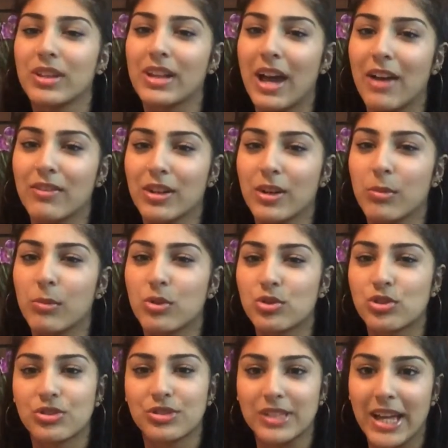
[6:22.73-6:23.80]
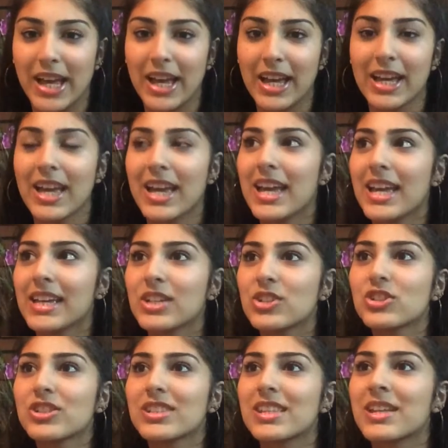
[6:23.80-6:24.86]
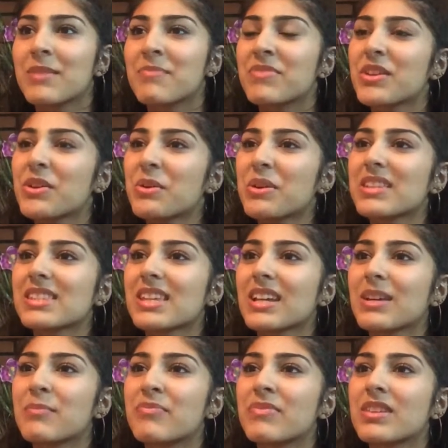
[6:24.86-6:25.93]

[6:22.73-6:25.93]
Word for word: really having an emotional day he just you know he's like